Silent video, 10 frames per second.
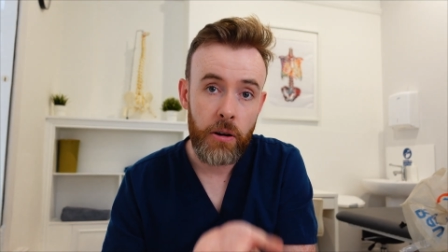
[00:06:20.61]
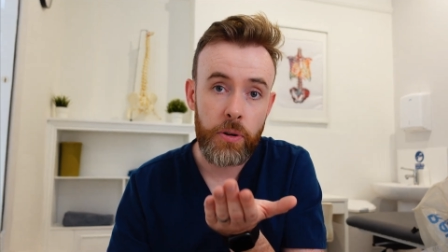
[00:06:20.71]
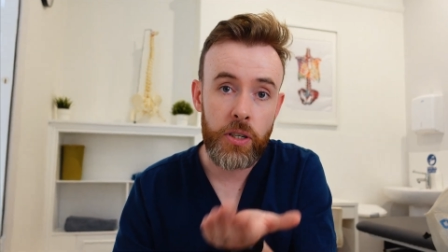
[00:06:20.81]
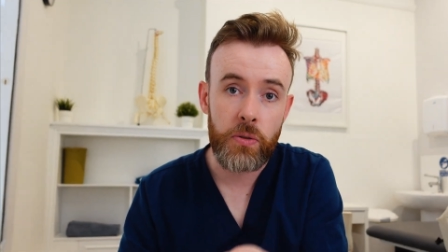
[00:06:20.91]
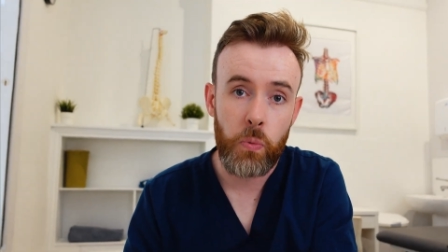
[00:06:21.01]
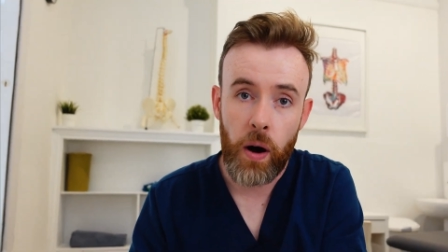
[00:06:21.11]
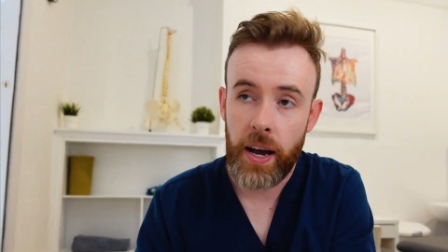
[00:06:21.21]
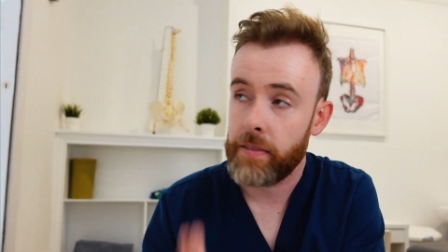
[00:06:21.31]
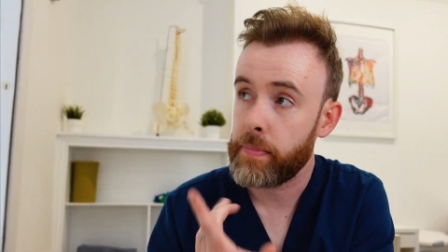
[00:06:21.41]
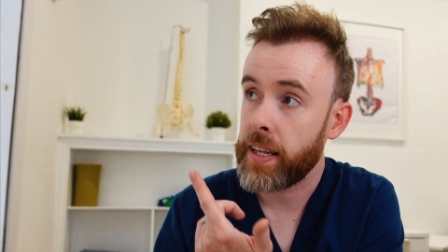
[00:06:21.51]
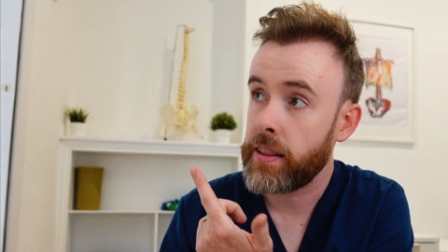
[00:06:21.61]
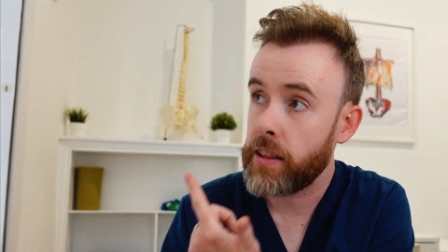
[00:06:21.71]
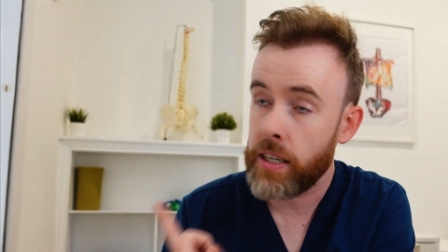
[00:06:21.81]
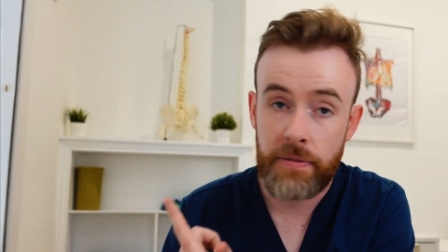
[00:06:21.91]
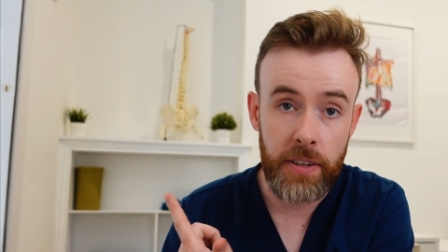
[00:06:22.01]
which is why I've
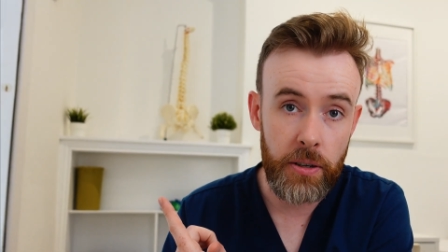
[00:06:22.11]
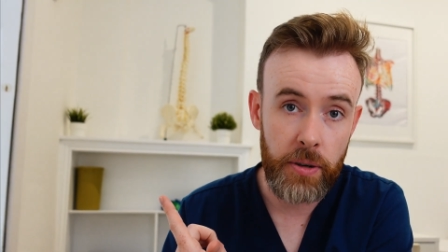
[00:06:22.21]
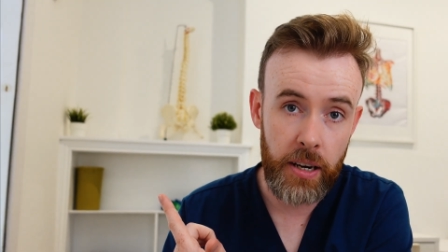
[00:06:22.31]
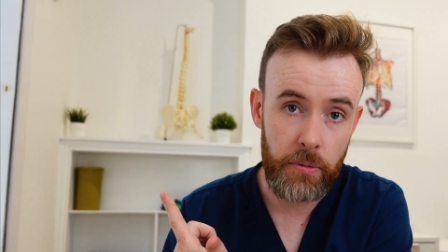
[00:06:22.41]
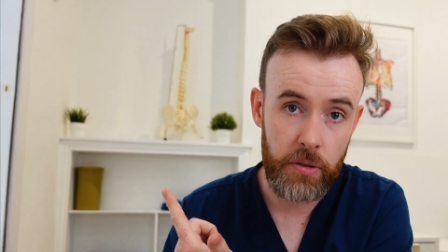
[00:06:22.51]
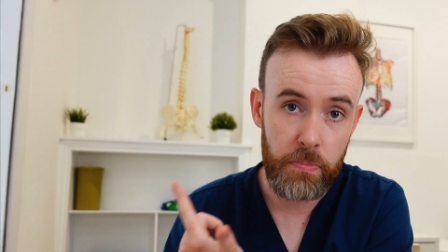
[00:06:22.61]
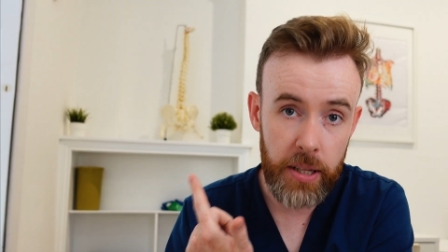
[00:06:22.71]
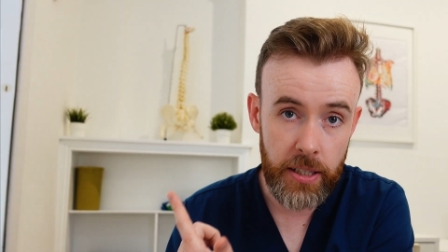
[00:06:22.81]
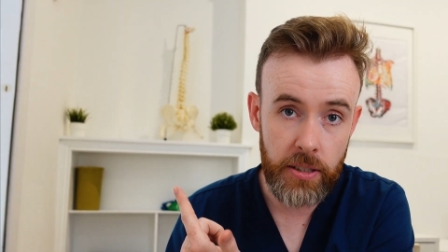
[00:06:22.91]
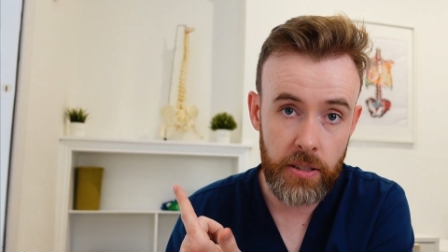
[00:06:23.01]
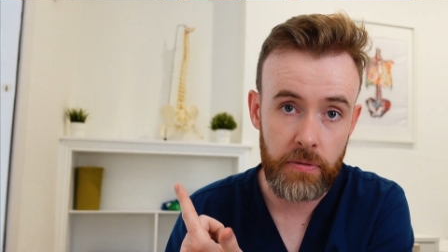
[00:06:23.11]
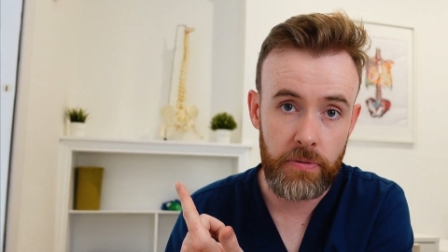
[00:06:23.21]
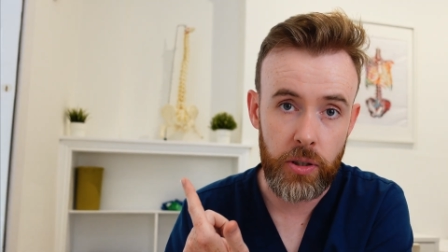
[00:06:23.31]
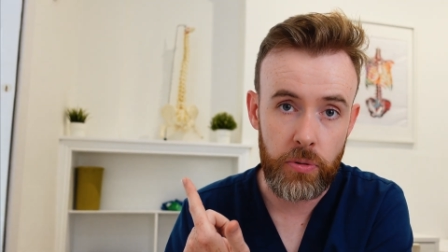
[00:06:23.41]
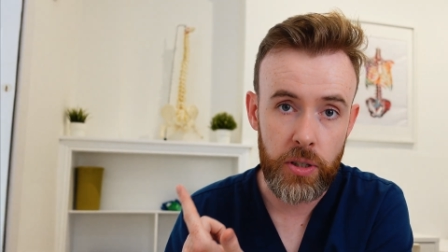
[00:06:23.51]
made this video here with millions of
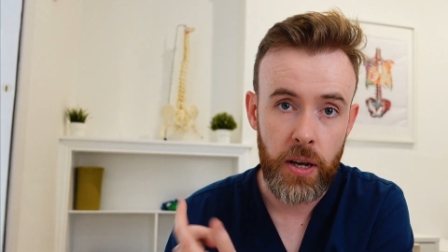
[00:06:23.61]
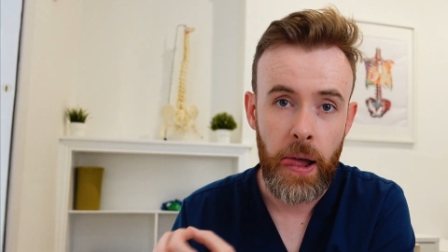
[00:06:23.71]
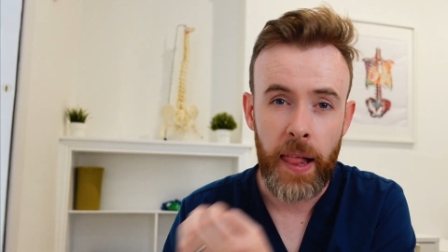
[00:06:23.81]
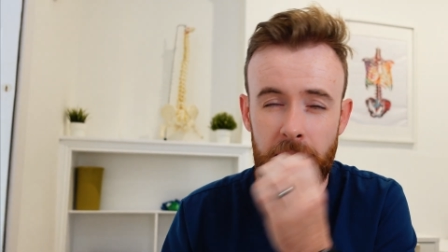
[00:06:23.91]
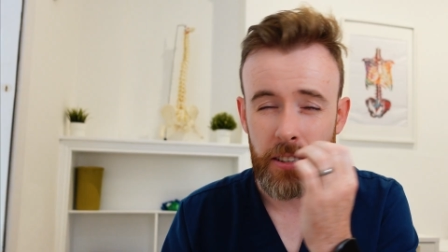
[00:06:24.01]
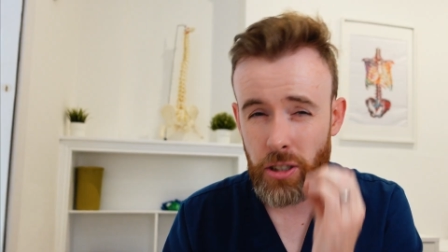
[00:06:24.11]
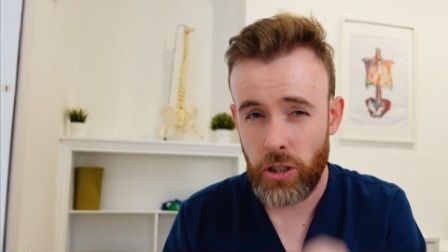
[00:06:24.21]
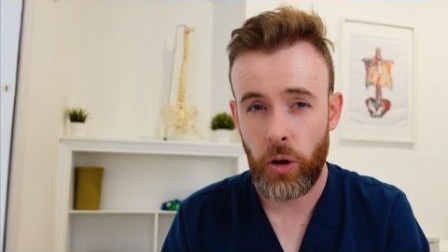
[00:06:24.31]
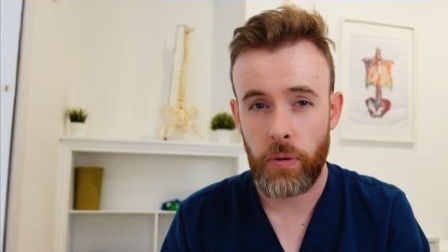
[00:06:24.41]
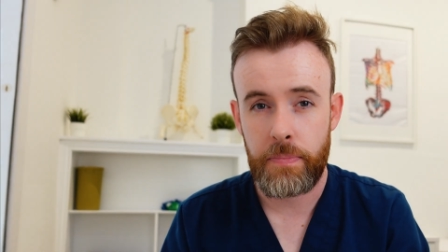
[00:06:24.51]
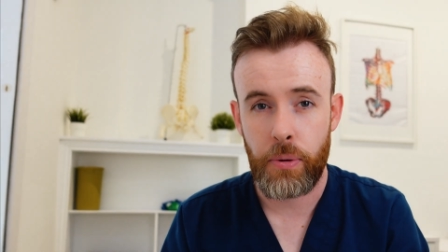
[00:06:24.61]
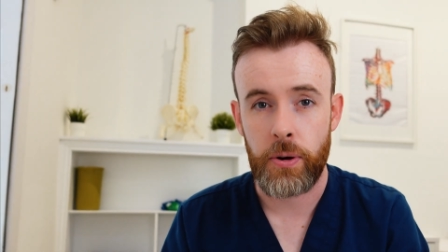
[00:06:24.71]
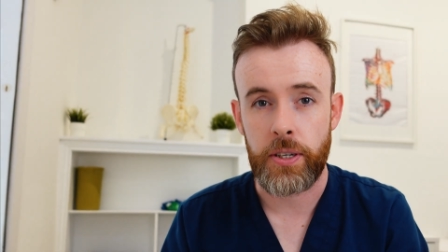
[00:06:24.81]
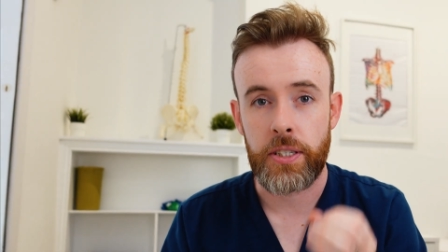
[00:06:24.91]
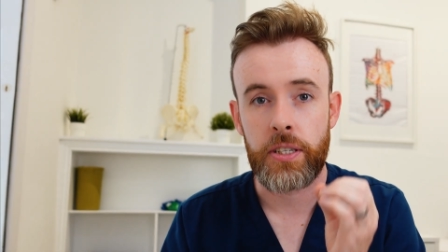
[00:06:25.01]
views that's so
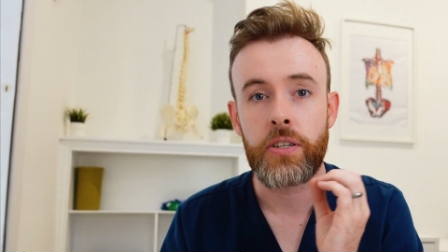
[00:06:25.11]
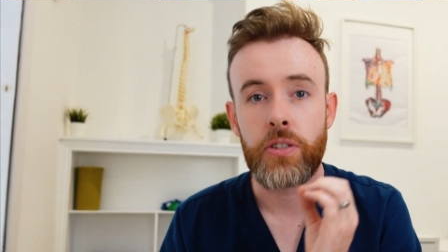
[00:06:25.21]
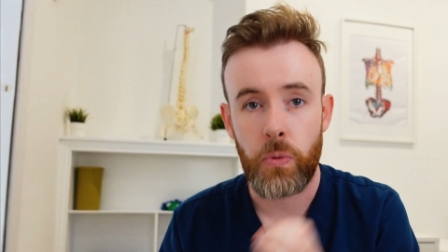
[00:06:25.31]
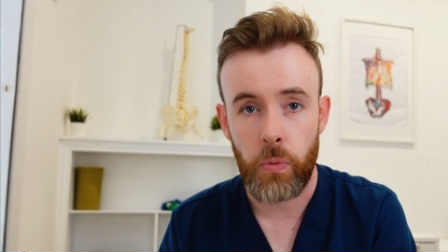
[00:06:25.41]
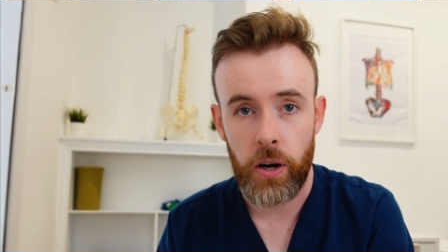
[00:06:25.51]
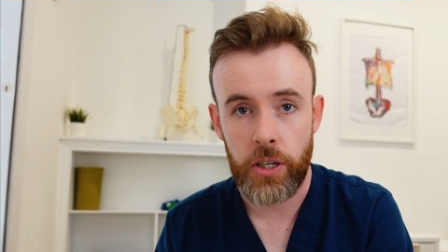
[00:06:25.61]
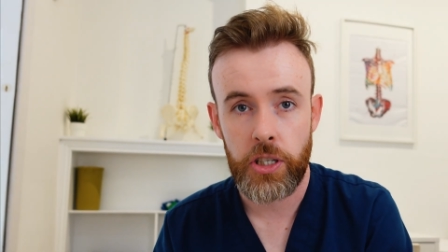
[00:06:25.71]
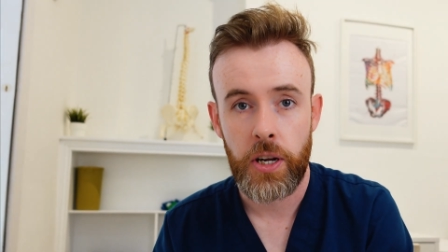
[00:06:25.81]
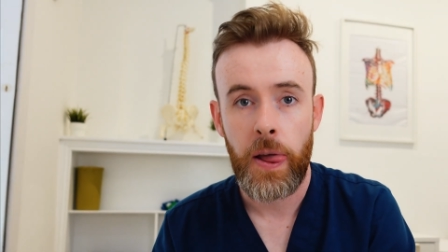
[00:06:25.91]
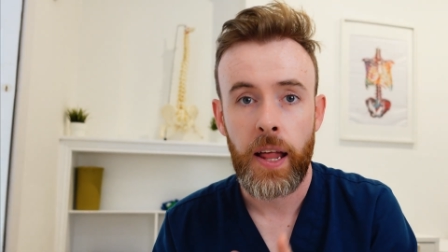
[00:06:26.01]
important to watch.